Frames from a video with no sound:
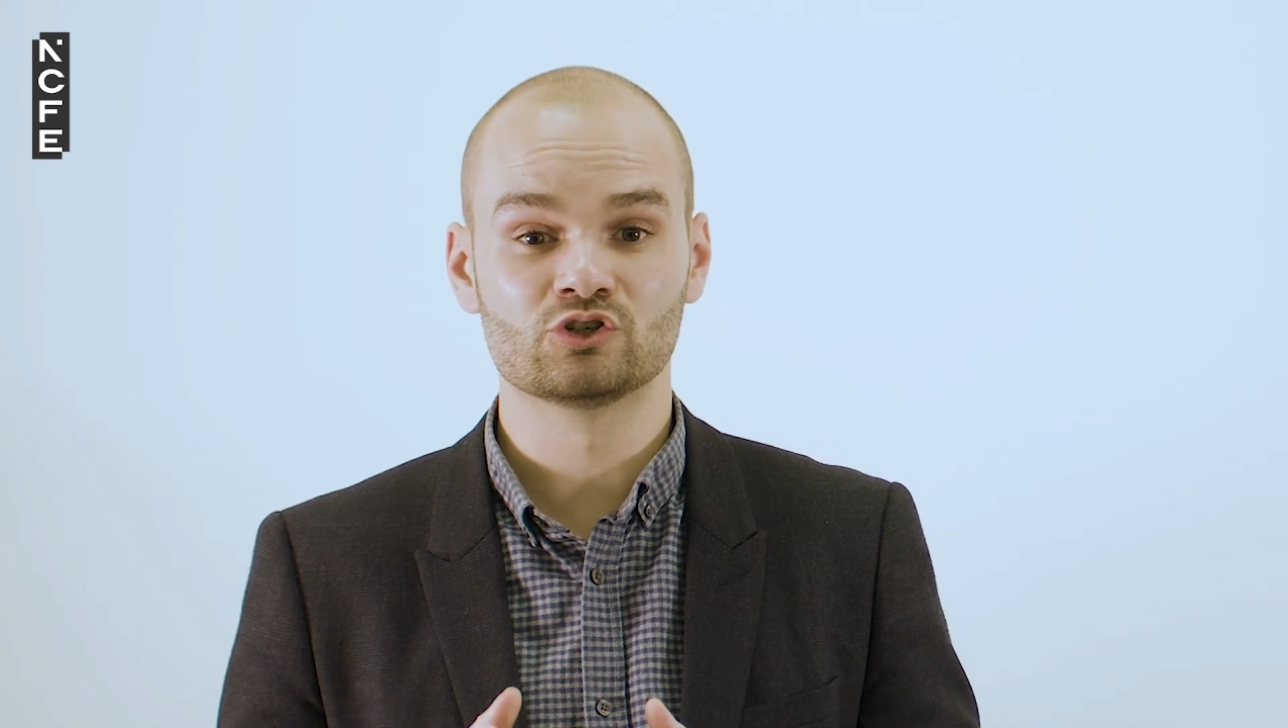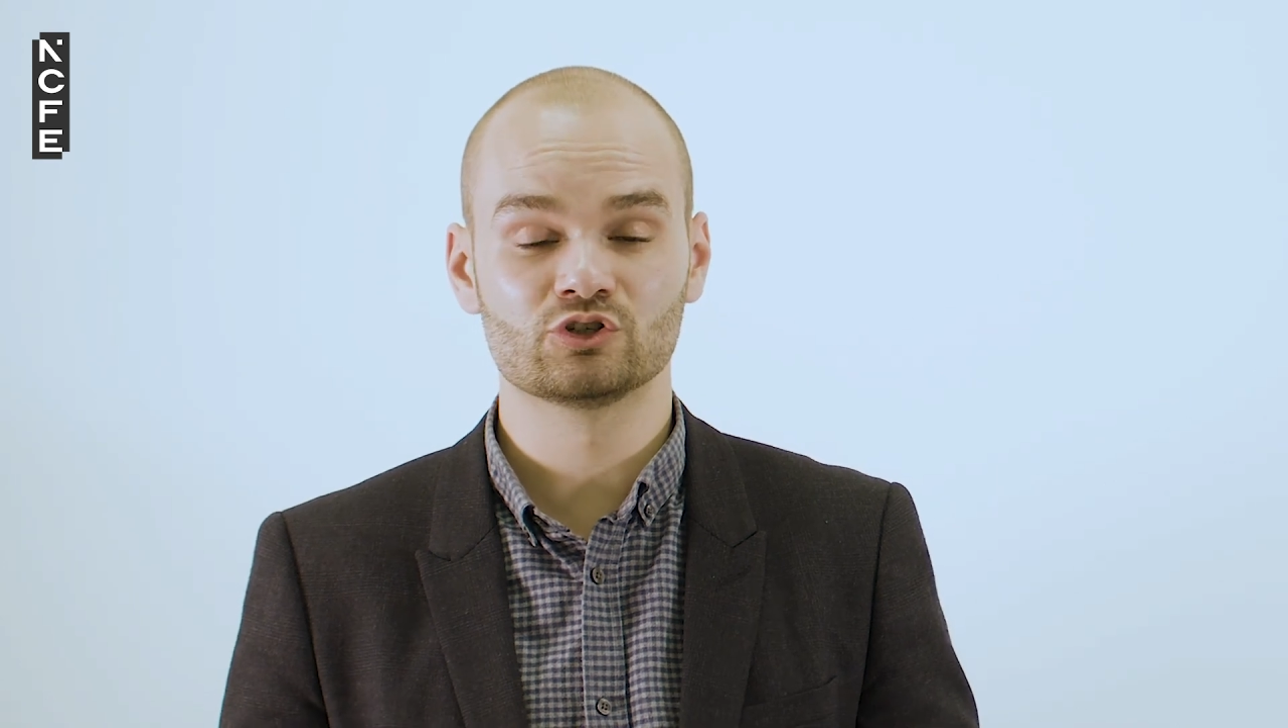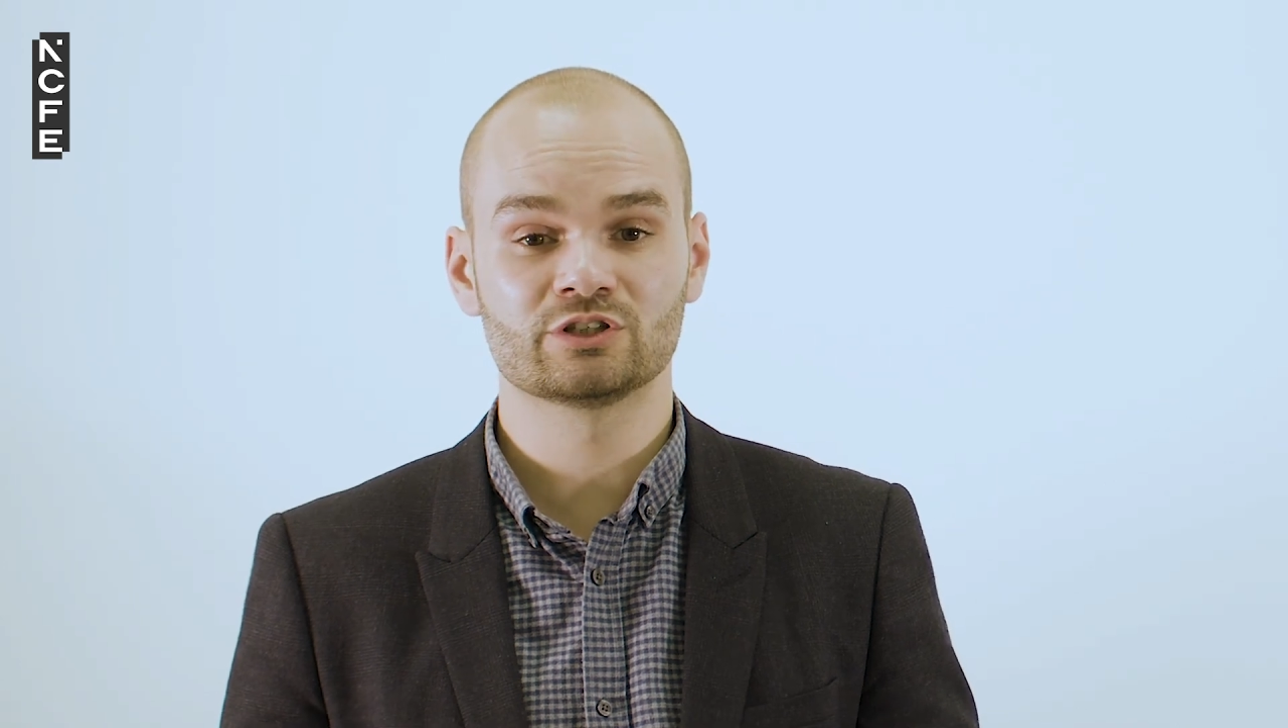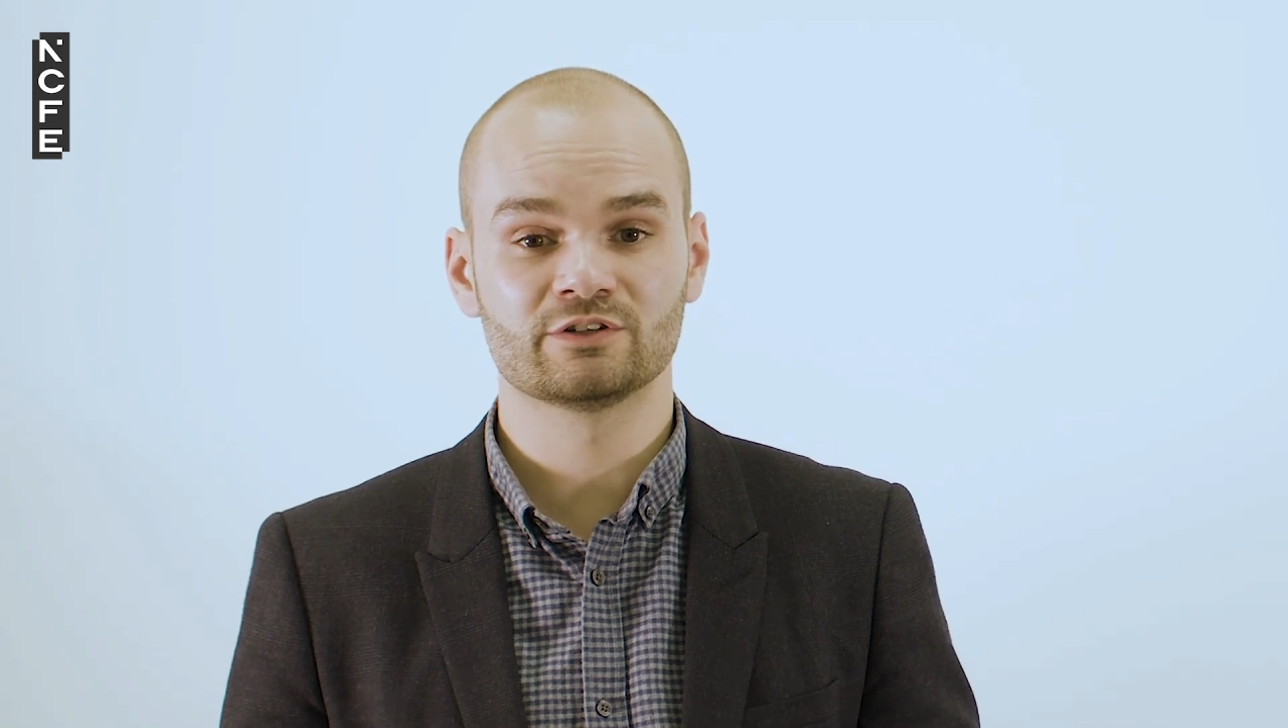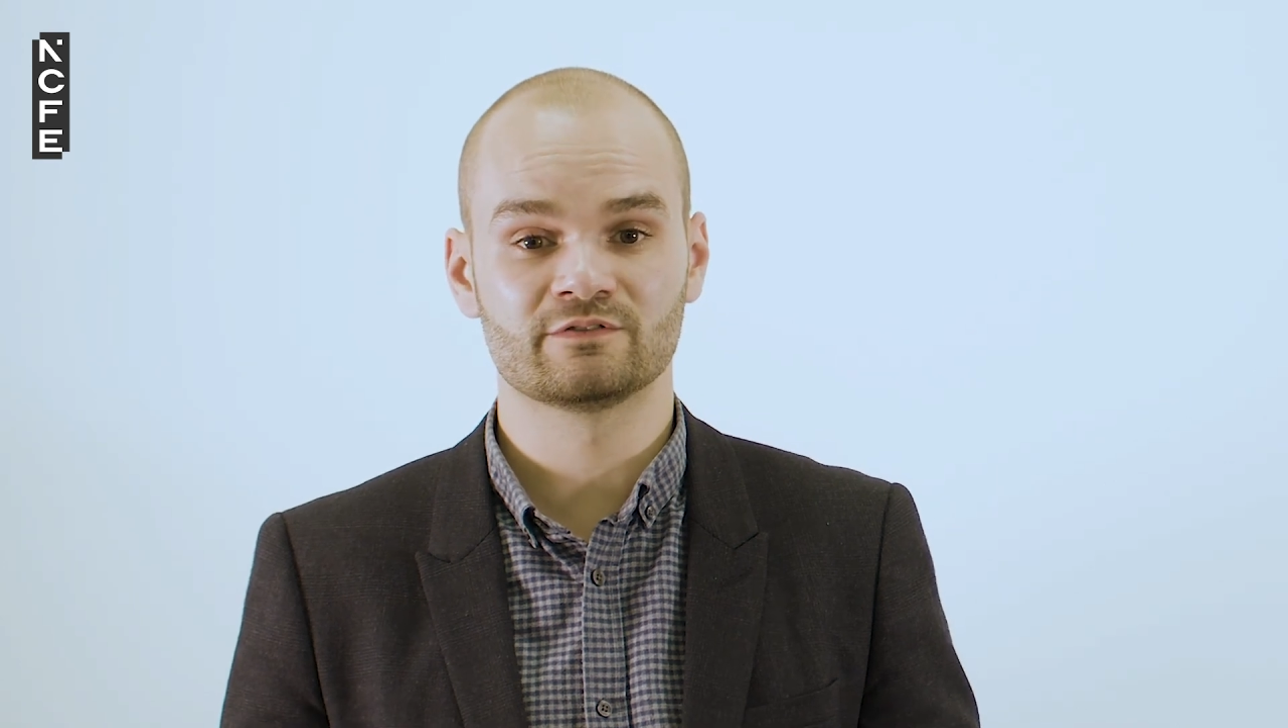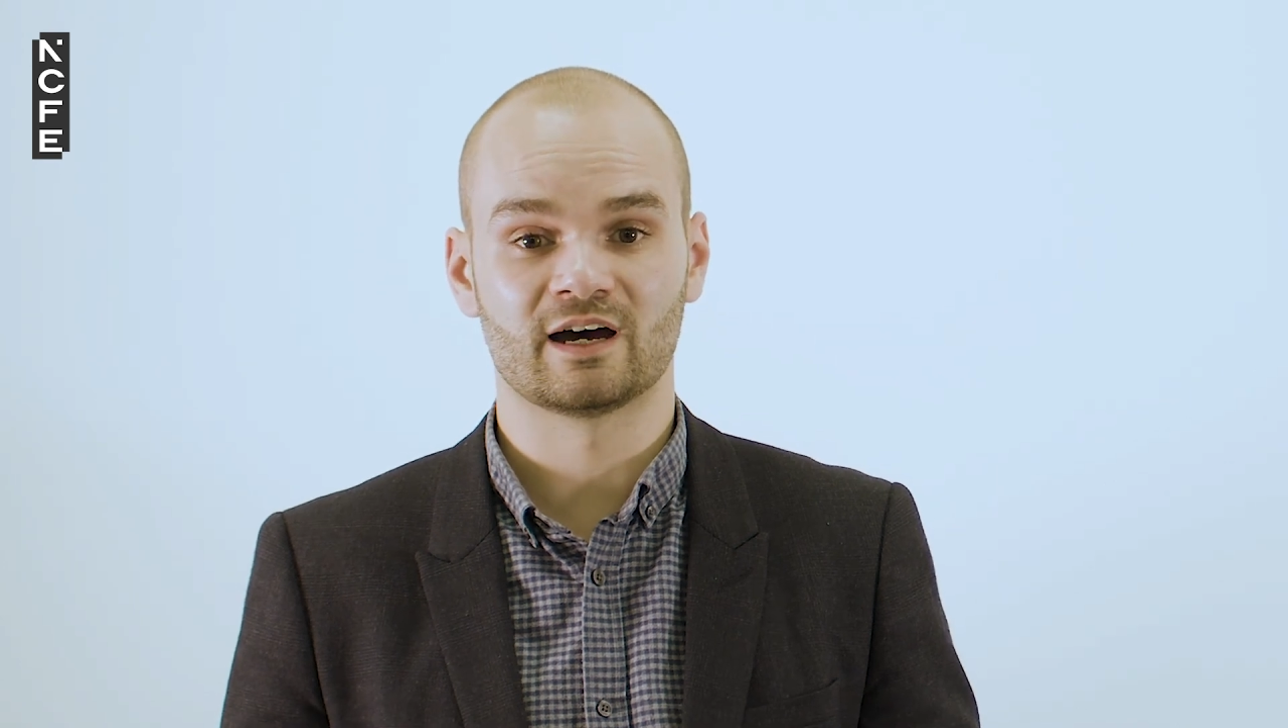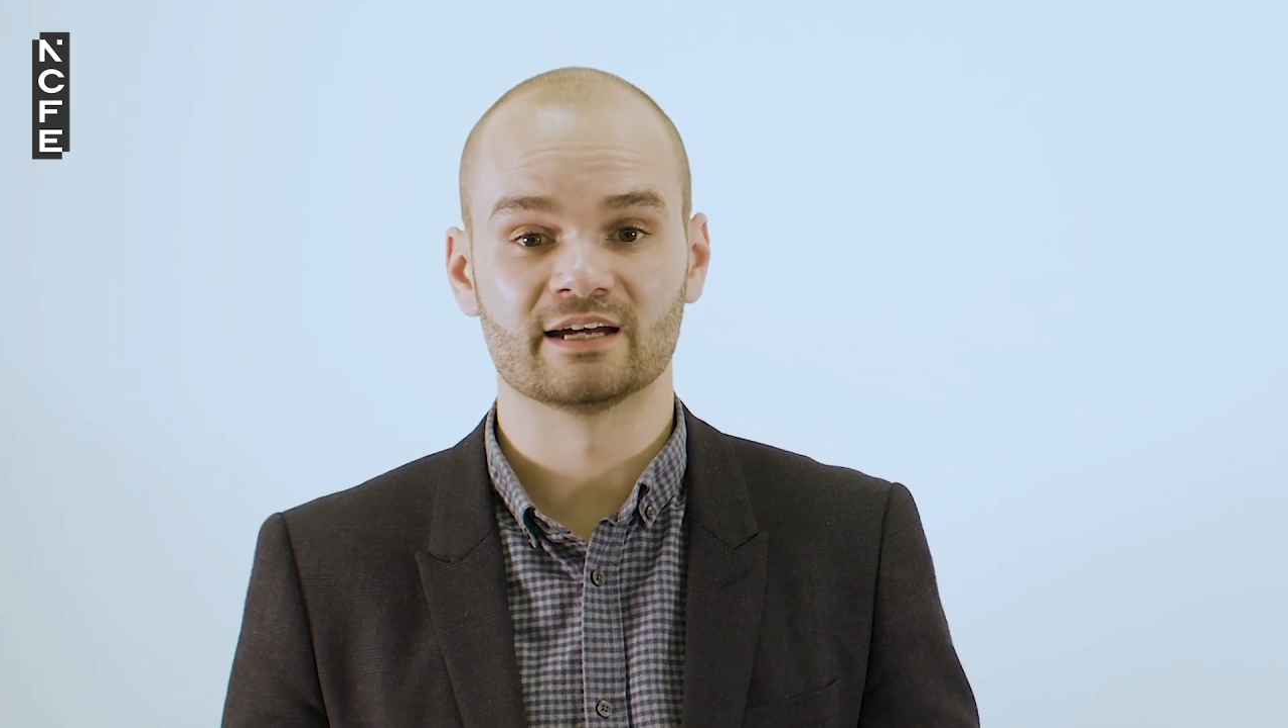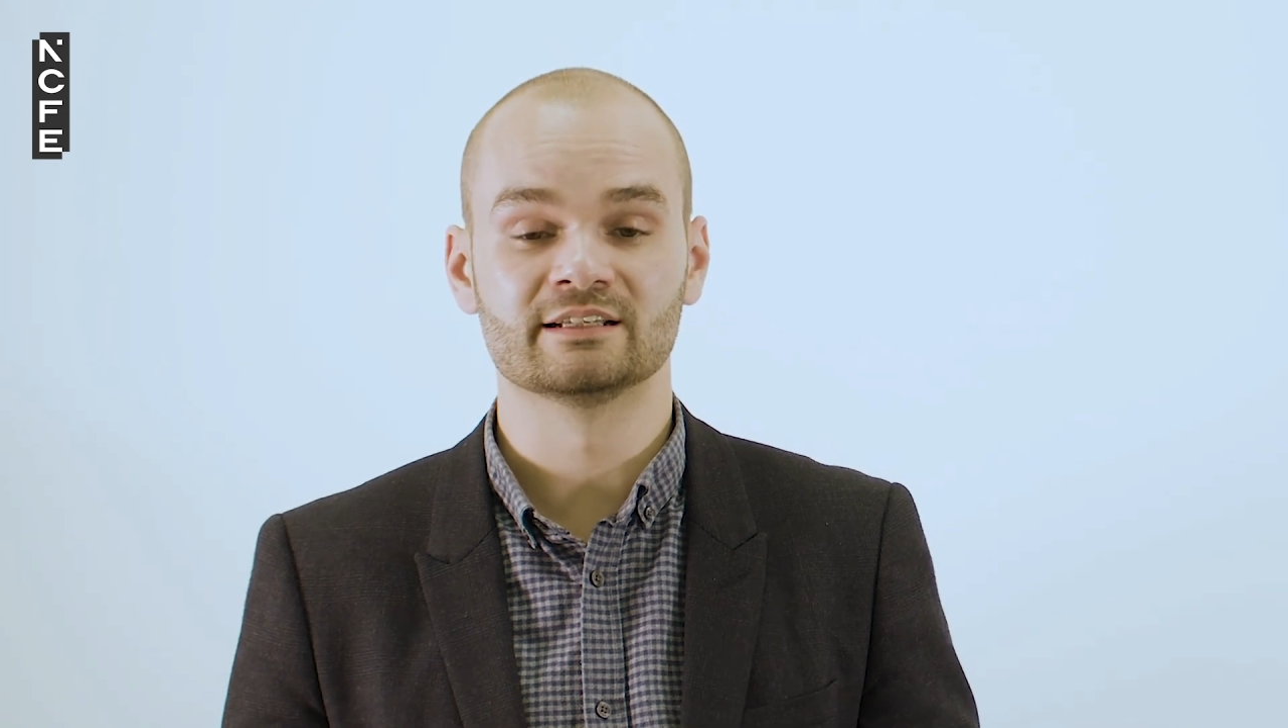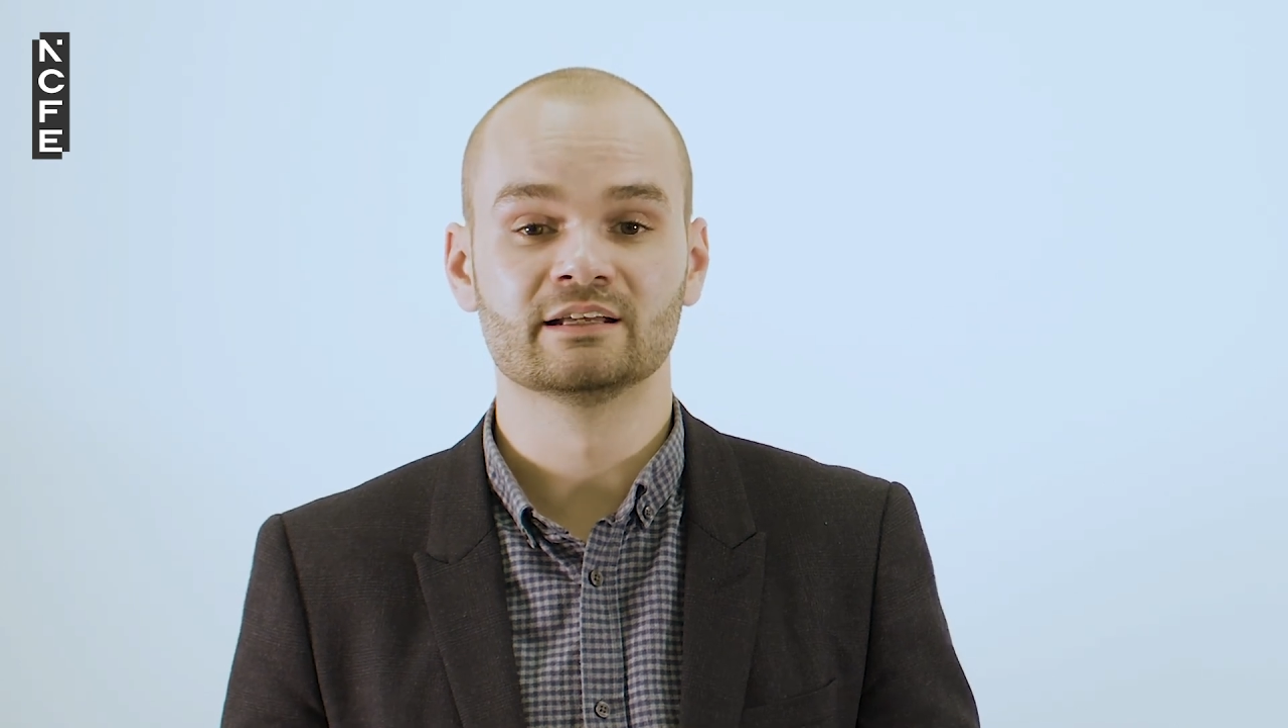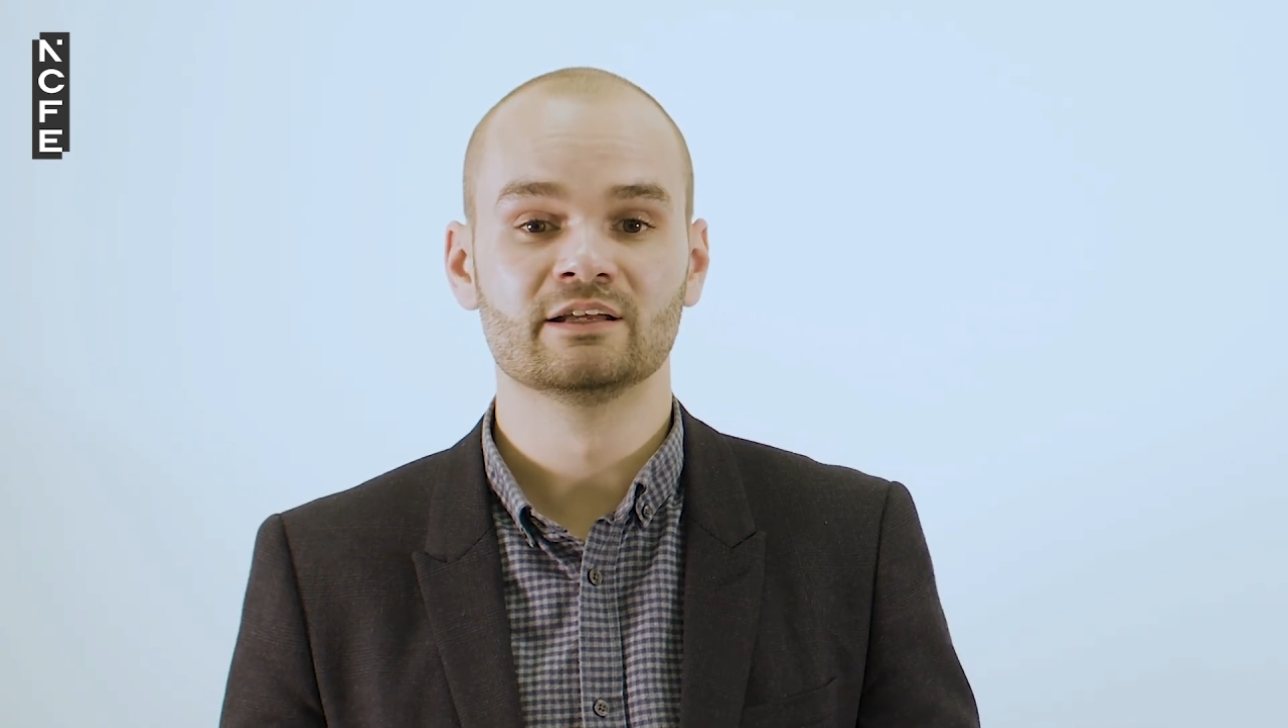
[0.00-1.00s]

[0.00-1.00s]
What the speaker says: justified